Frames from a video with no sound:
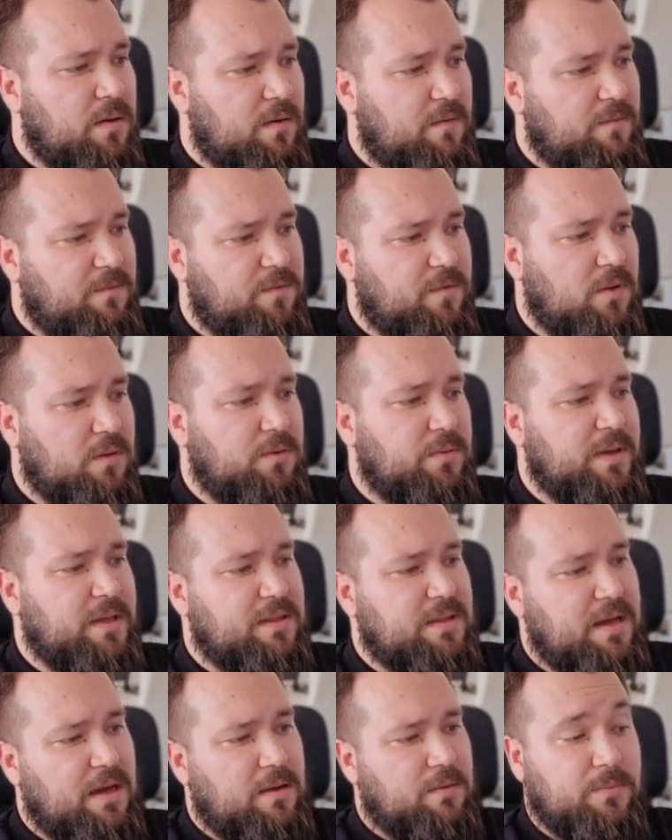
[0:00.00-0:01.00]
Following
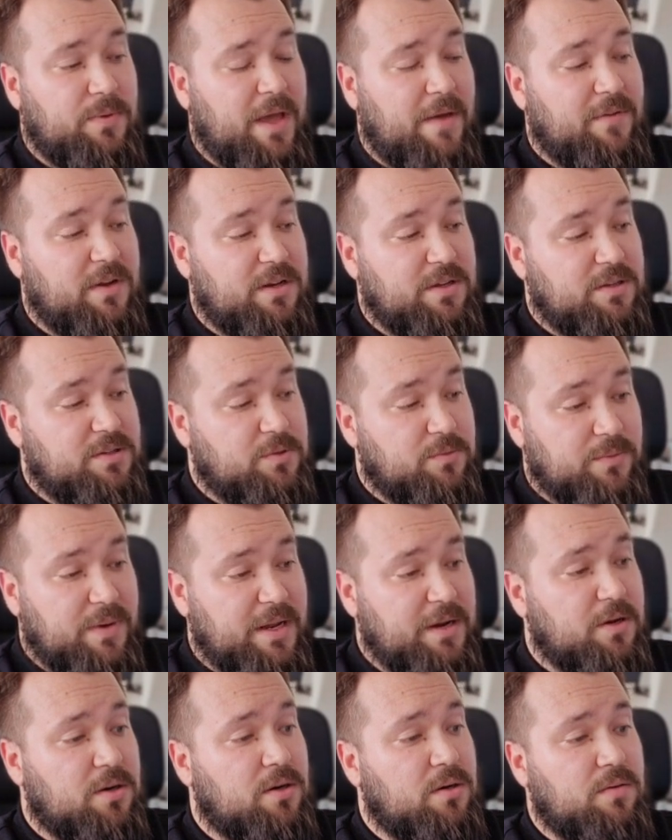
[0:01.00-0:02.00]
that, we have an
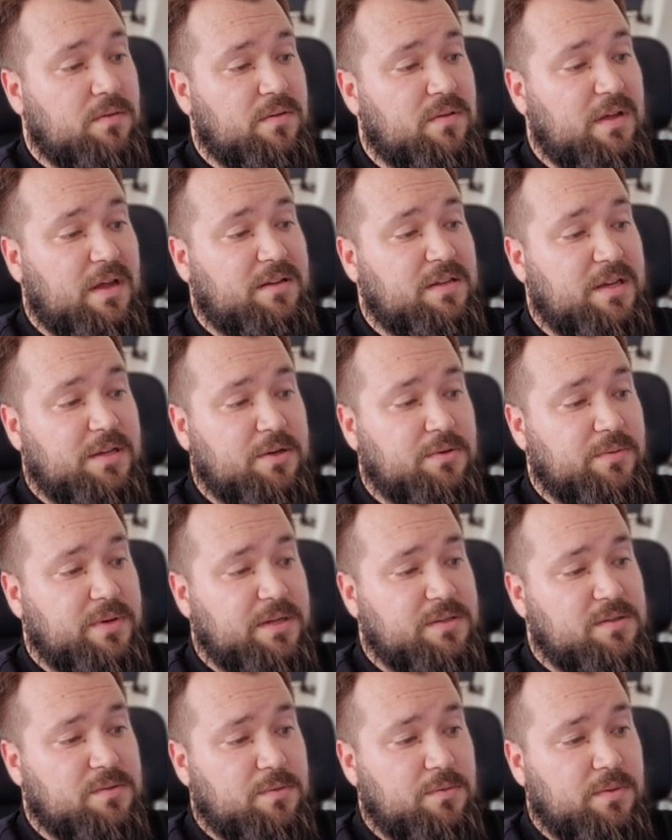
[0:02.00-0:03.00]
iterator that
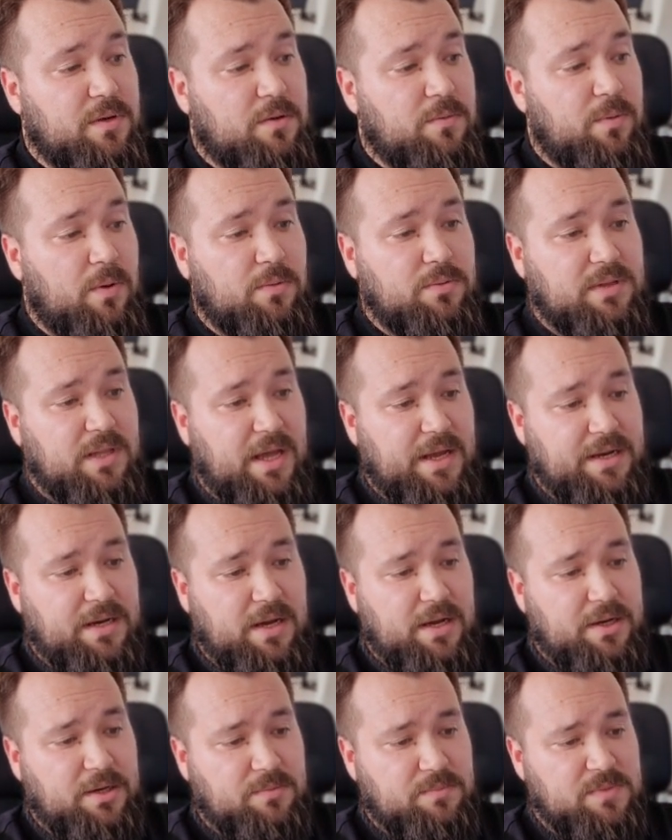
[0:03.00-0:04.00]
iterates through the quote line
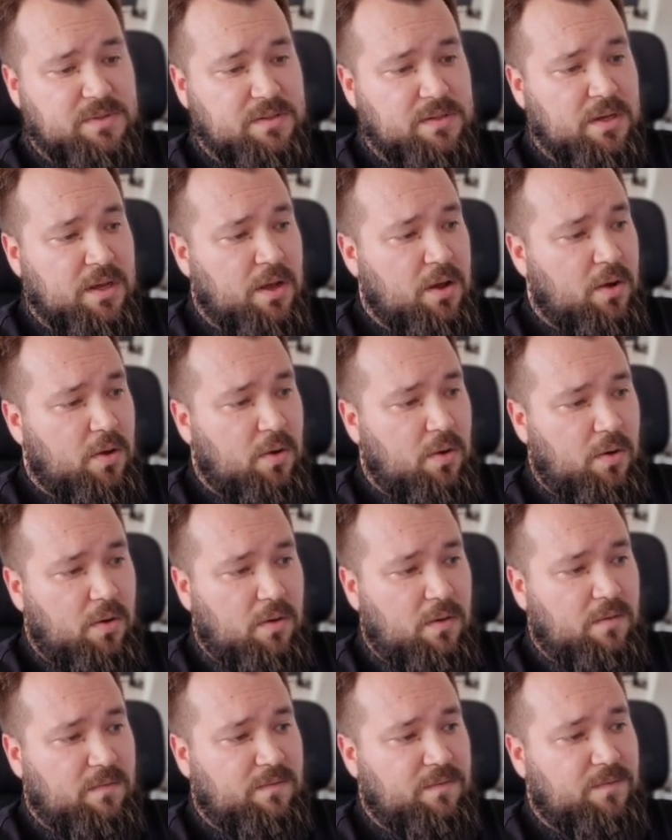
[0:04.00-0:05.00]
items
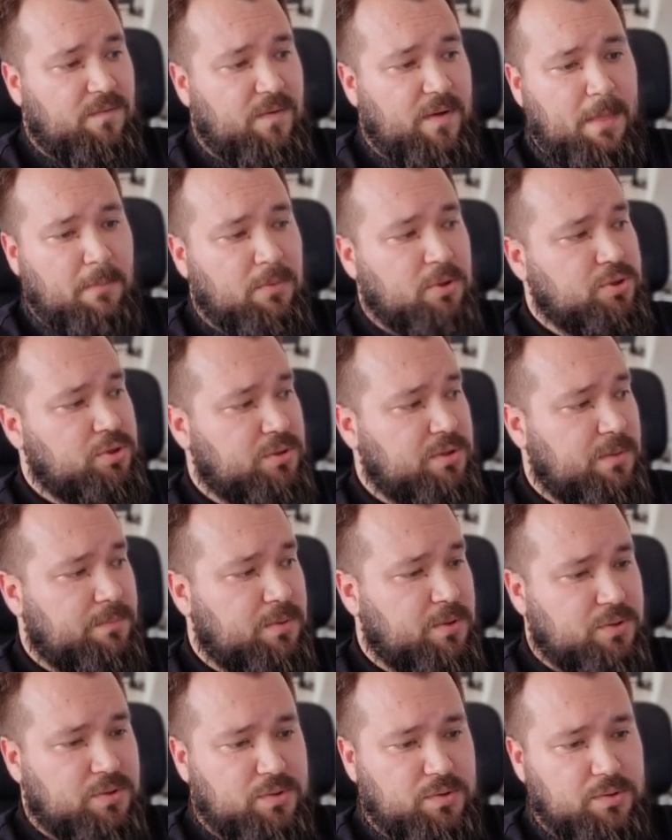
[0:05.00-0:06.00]
of module
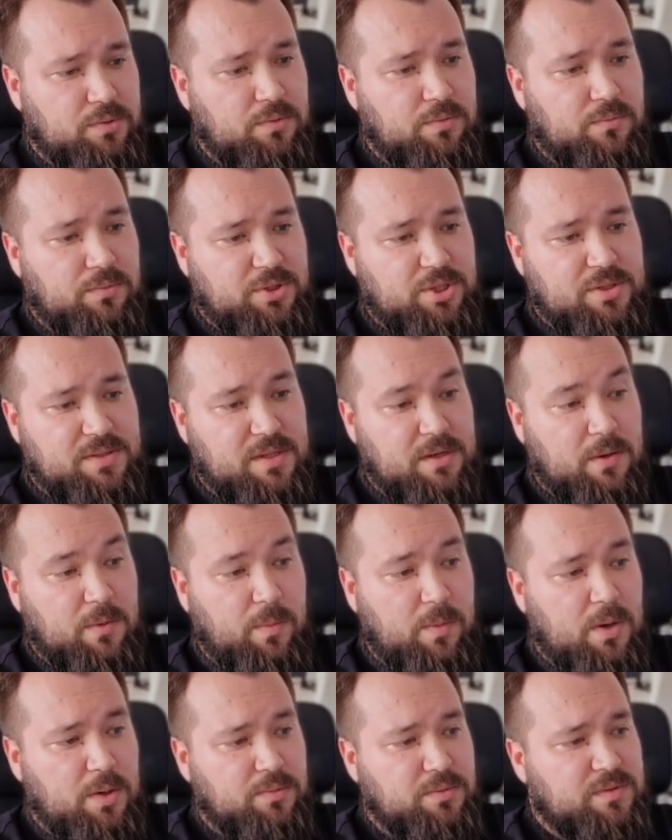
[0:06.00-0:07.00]
number two, which is the
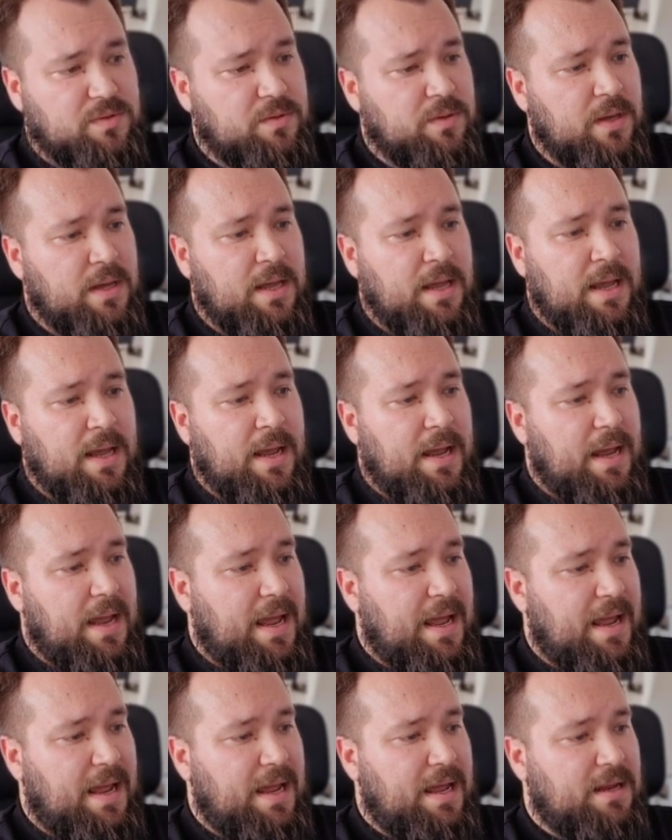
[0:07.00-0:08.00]
quote.
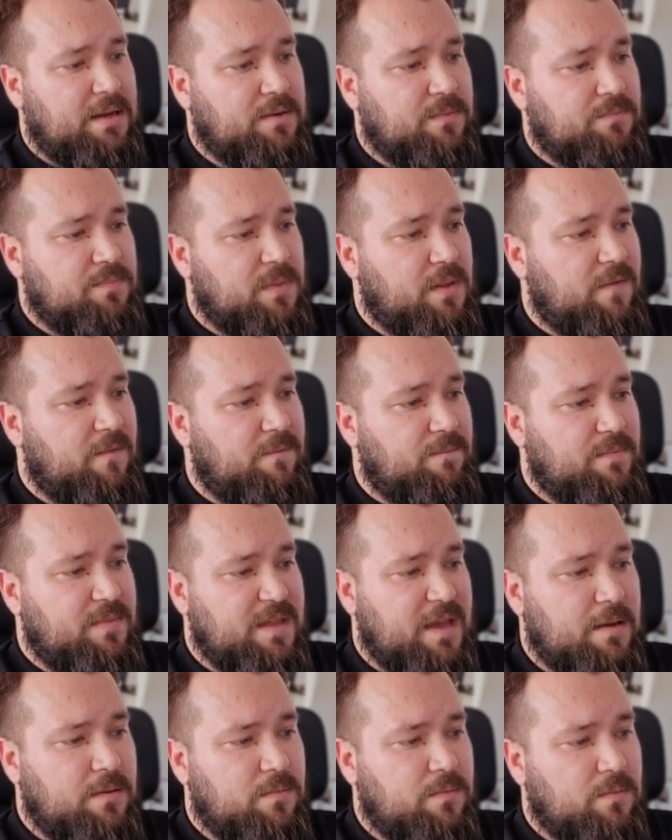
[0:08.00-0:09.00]
And
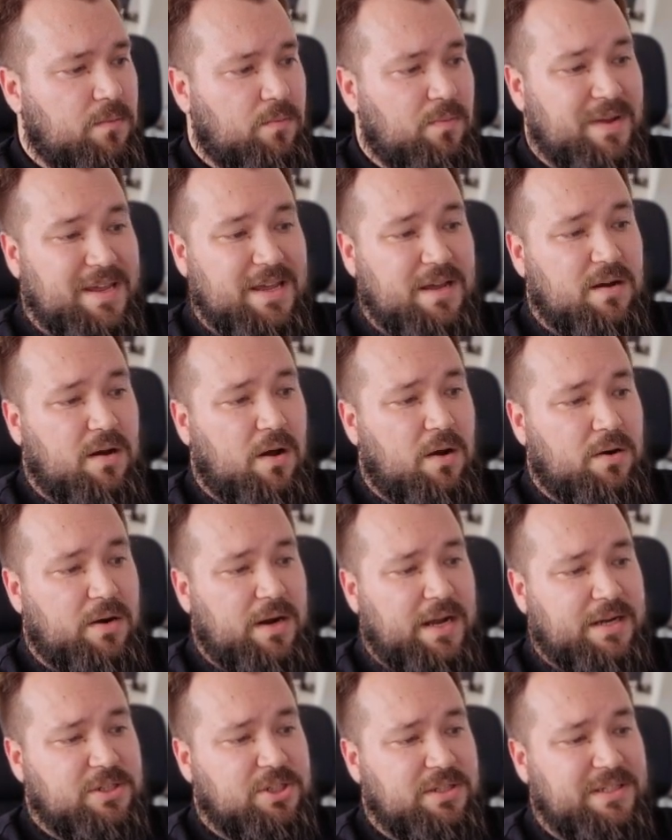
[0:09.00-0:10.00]
then we are
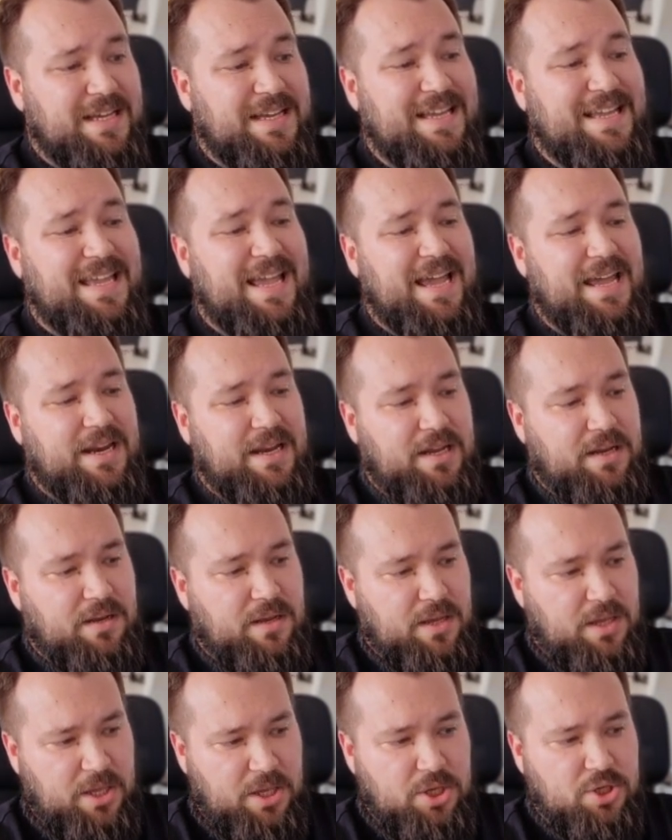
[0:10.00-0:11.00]
actually getting
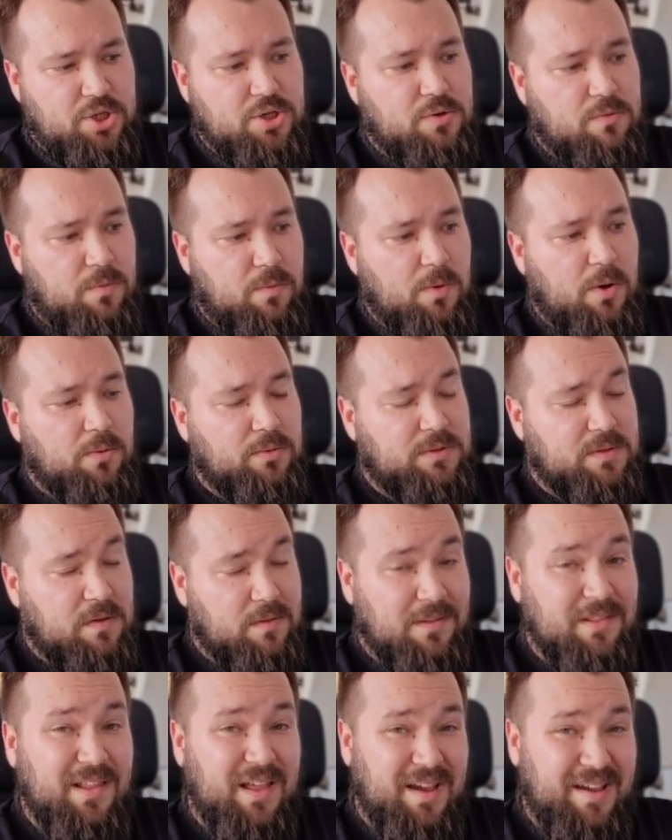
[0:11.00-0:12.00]
each quote
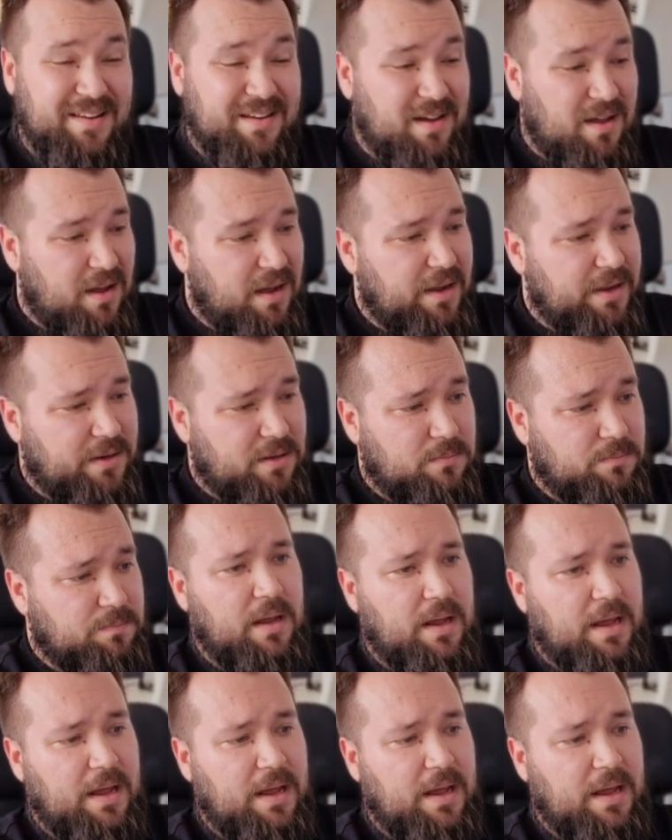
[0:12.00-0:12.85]
line item.